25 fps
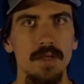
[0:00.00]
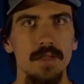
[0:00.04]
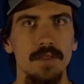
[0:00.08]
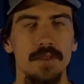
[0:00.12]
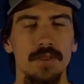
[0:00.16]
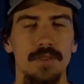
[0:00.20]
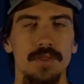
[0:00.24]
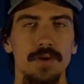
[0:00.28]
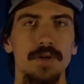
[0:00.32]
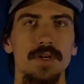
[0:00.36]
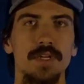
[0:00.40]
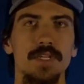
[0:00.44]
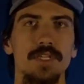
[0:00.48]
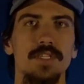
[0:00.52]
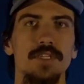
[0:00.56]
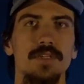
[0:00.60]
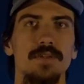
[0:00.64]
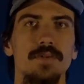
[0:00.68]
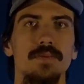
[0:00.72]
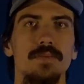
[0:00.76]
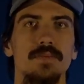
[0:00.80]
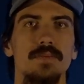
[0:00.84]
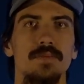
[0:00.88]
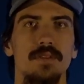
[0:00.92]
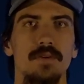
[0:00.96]
The third
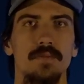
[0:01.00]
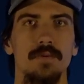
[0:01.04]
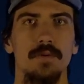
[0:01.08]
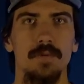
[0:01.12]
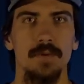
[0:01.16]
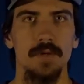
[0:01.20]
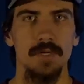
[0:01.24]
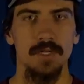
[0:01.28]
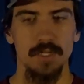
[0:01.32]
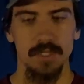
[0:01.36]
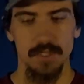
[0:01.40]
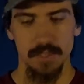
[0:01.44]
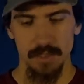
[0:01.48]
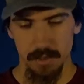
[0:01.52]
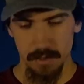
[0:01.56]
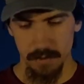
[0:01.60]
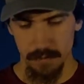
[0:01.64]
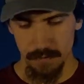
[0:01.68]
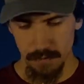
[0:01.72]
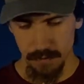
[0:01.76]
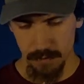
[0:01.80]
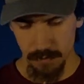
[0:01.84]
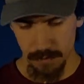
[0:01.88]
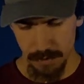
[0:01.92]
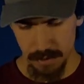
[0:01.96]
issue that we wanted to
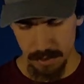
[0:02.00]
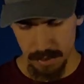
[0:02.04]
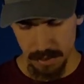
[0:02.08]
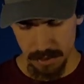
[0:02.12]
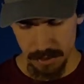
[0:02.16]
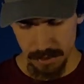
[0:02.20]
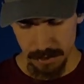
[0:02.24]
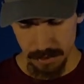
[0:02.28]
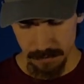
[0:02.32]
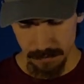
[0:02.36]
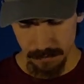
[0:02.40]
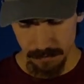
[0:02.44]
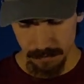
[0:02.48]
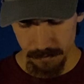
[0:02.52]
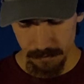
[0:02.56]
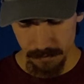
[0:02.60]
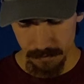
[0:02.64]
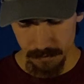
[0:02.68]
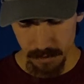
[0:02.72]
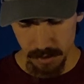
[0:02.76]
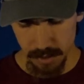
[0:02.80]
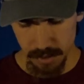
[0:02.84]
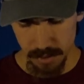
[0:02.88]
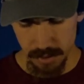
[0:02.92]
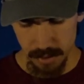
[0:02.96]
solve with this
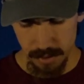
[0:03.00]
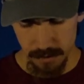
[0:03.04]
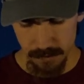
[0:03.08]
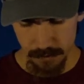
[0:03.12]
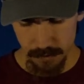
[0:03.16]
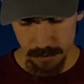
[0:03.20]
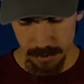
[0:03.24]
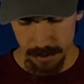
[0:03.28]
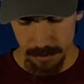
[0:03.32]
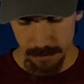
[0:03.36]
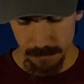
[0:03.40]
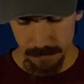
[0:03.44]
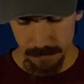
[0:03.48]
is software.